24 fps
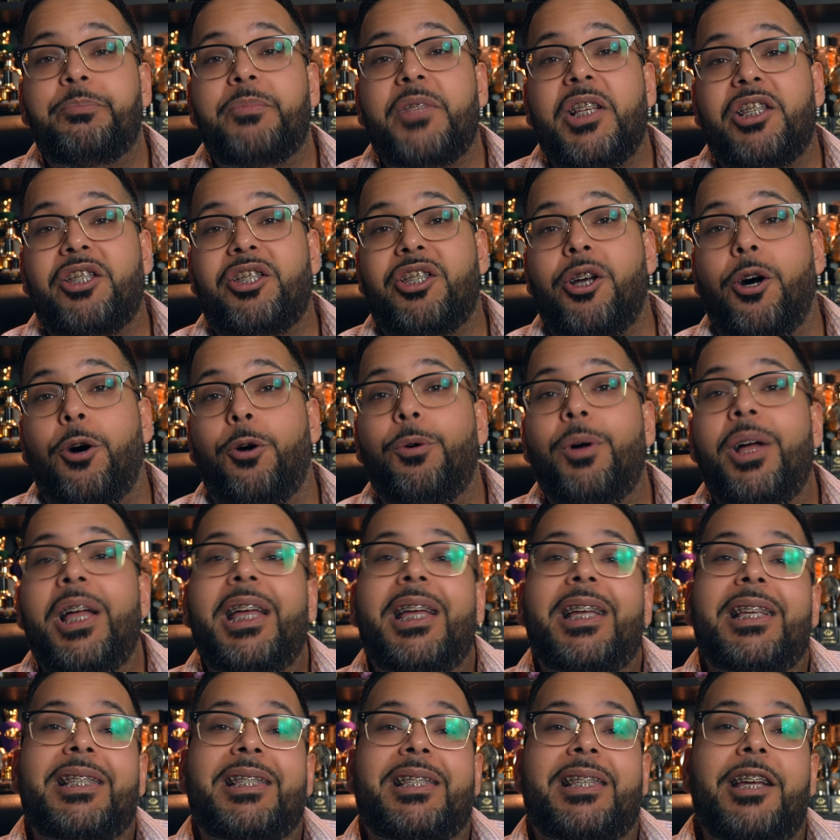So
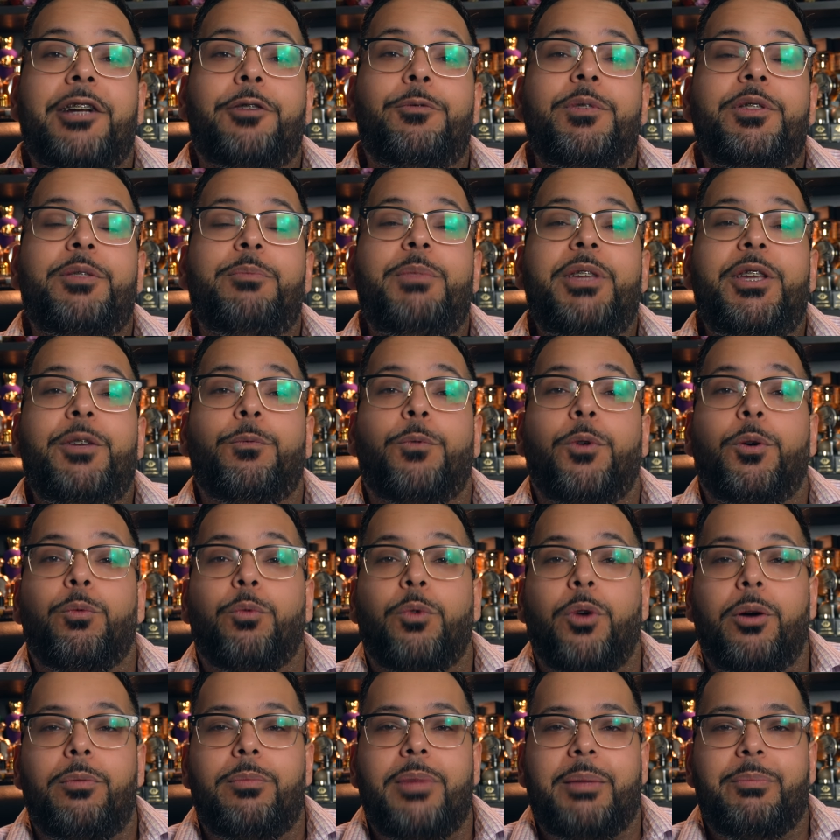stick with me, we'll
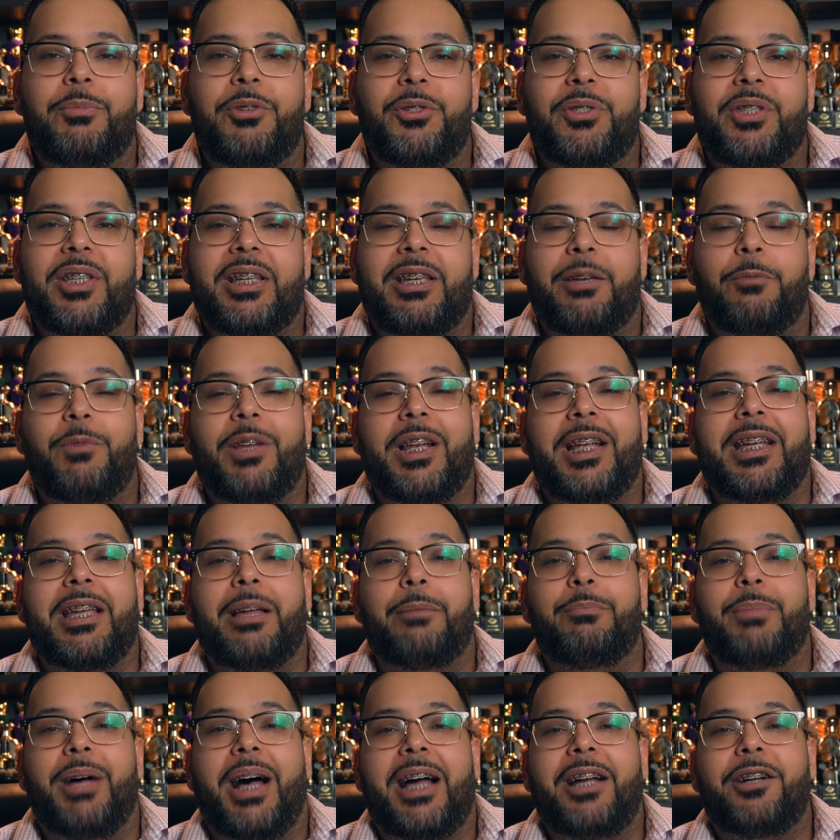roll my music, and when I
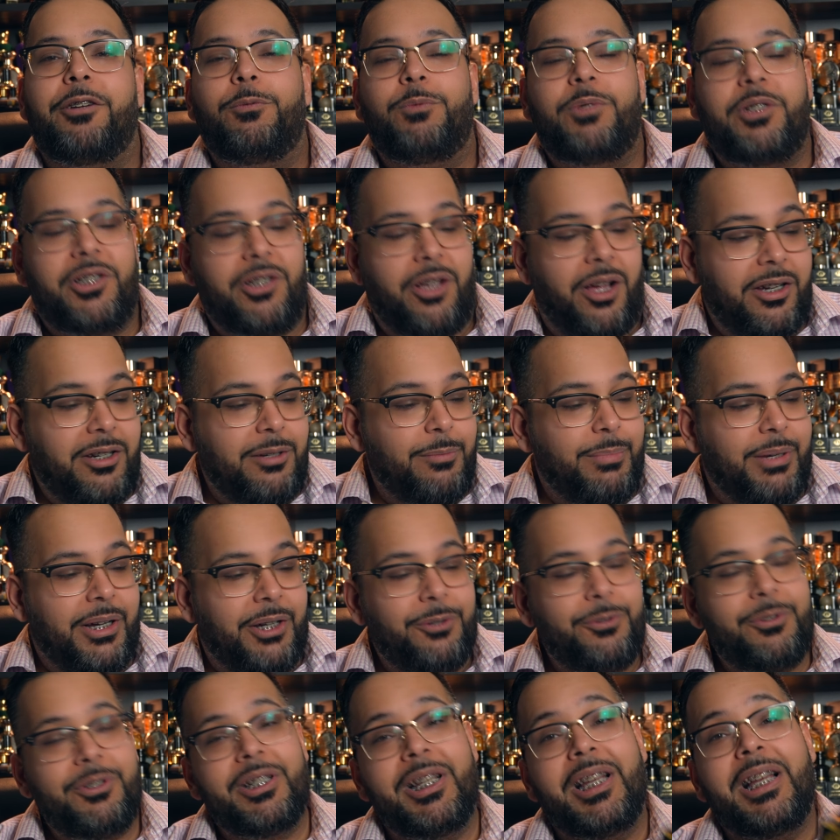get back, we'll talk
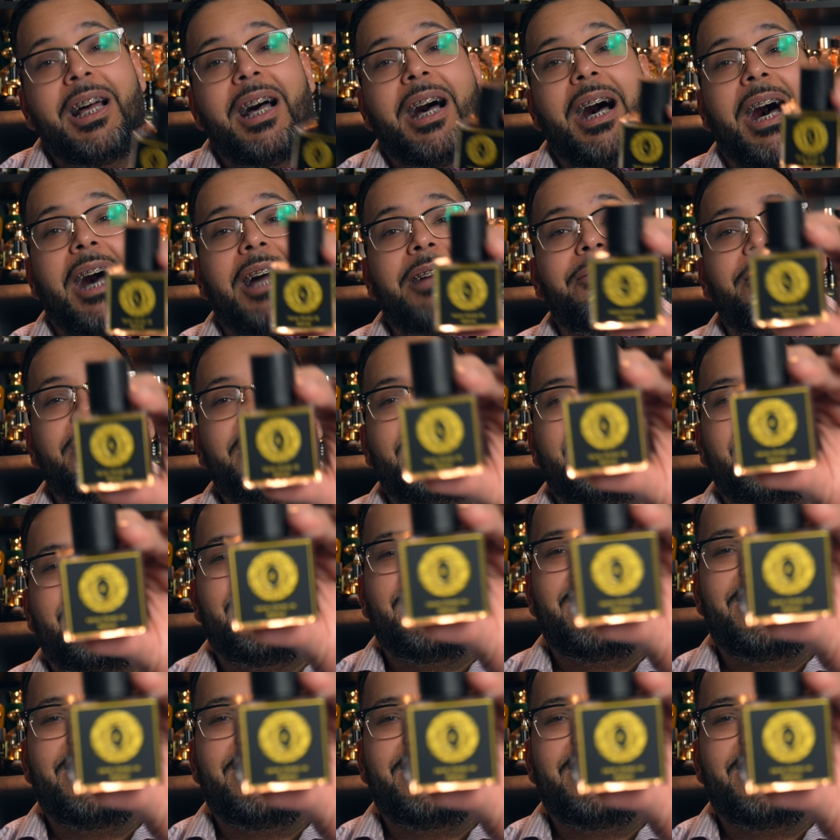about Iris